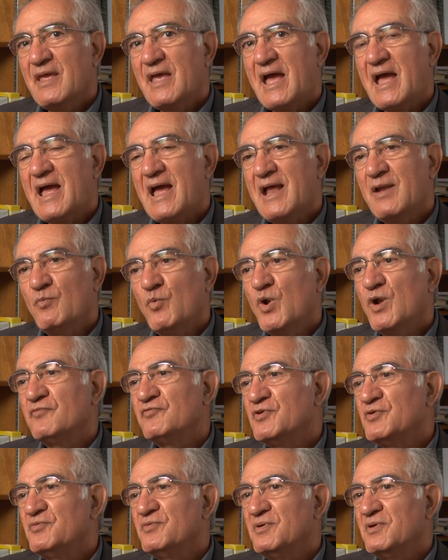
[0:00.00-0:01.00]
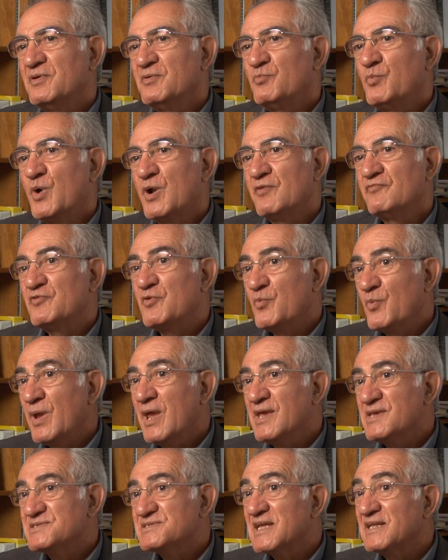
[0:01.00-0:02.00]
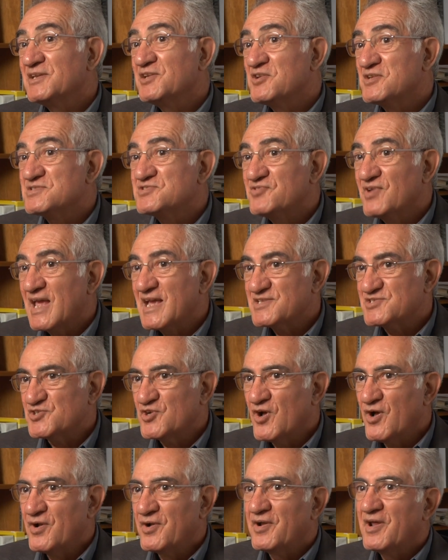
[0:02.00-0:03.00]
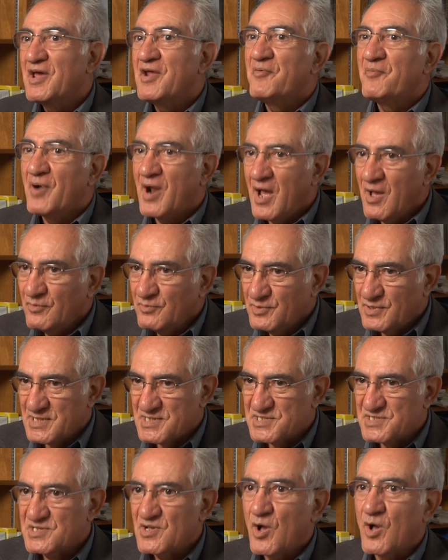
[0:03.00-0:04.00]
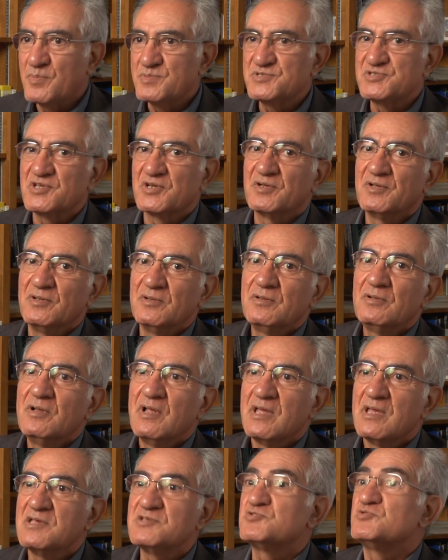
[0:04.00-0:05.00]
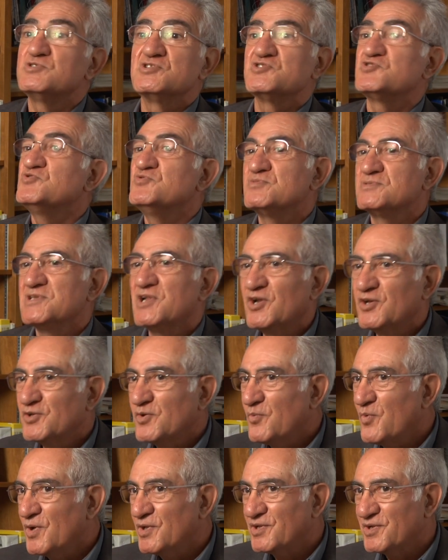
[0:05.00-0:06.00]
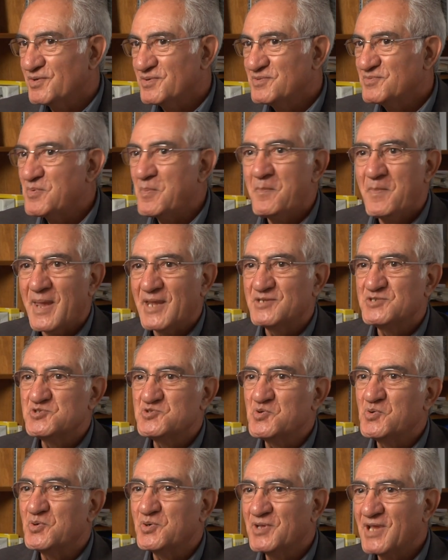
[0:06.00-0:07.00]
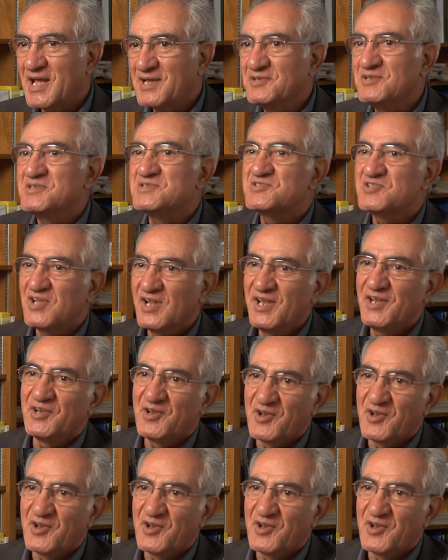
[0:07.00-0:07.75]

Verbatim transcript: And one of the one of the ways that industry has gone around this obstacle is to just use a lot of water to make sure that it is clean